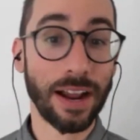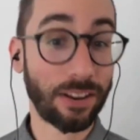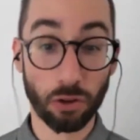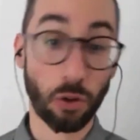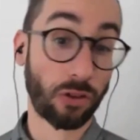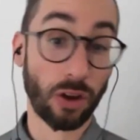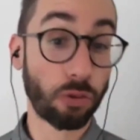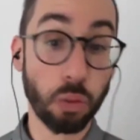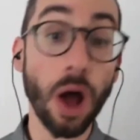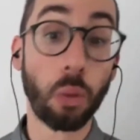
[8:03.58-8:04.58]
It's
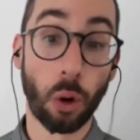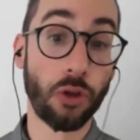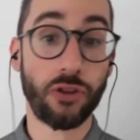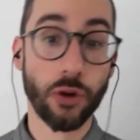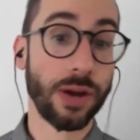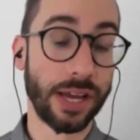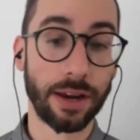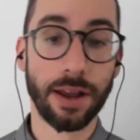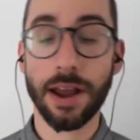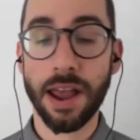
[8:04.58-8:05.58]
well worth doing it.
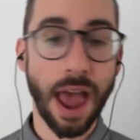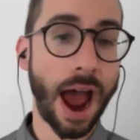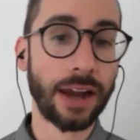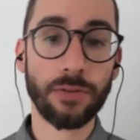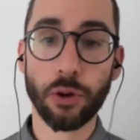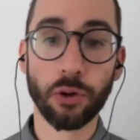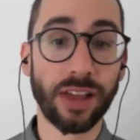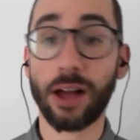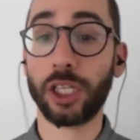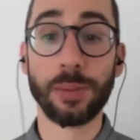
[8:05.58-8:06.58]
And if your
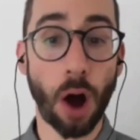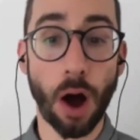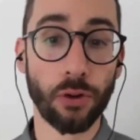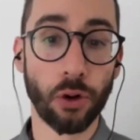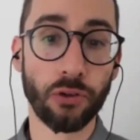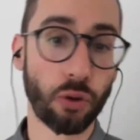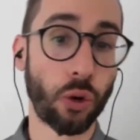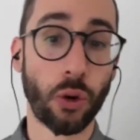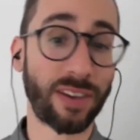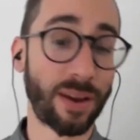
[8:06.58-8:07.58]
scholarship offers or your
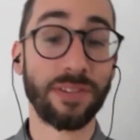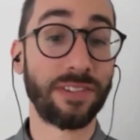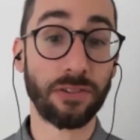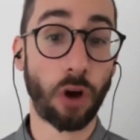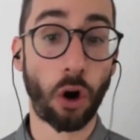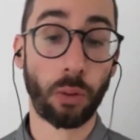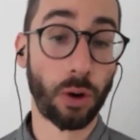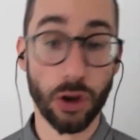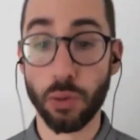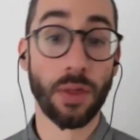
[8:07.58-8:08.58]
acceptances aren't what you
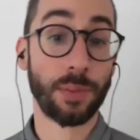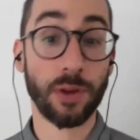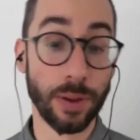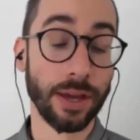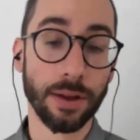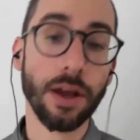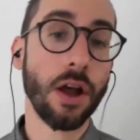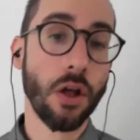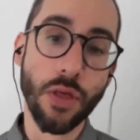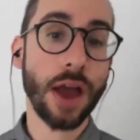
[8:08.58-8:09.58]
want them to be,
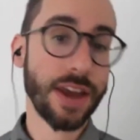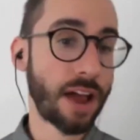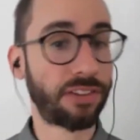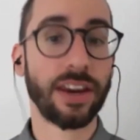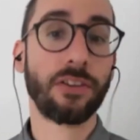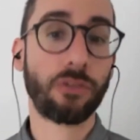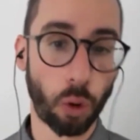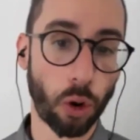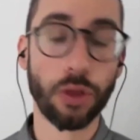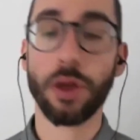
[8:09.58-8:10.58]
then yes, it is
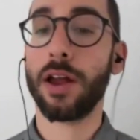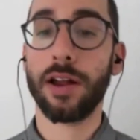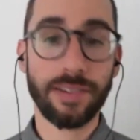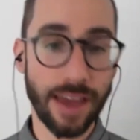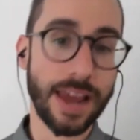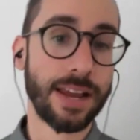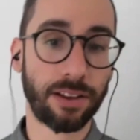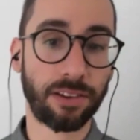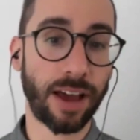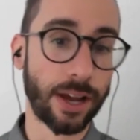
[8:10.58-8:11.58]
worth taking a
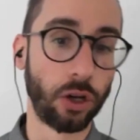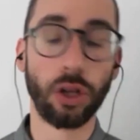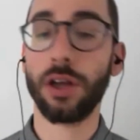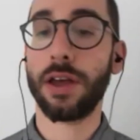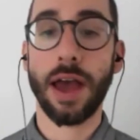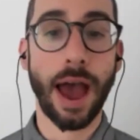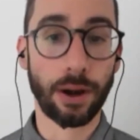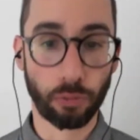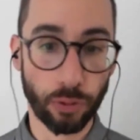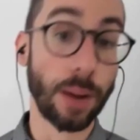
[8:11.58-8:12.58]
cycle and
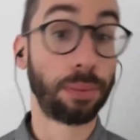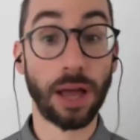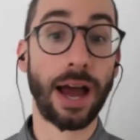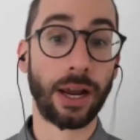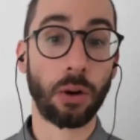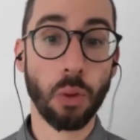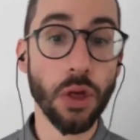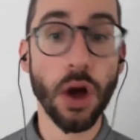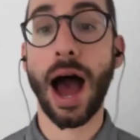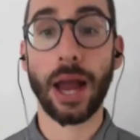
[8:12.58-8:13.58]
reapplying with a
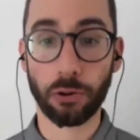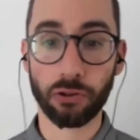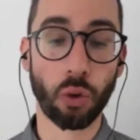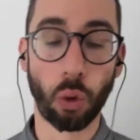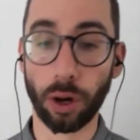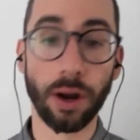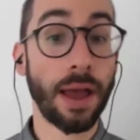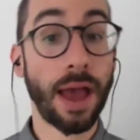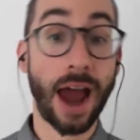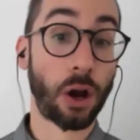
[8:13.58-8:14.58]
higher score
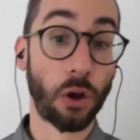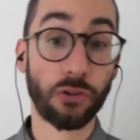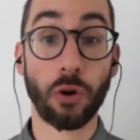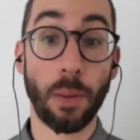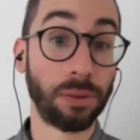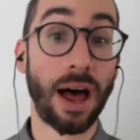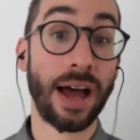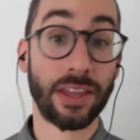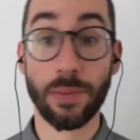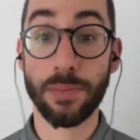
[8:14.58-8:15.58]
and also applying at
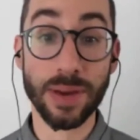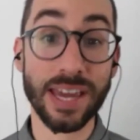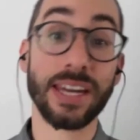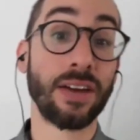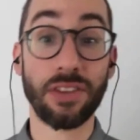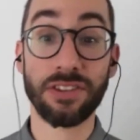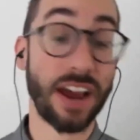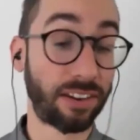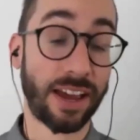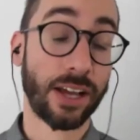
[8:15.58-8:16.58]
the beginning of the next
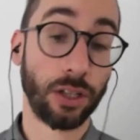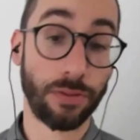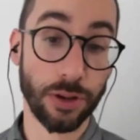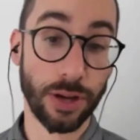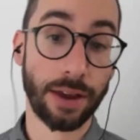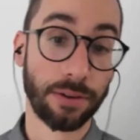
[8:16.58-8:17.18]
cycle if you can.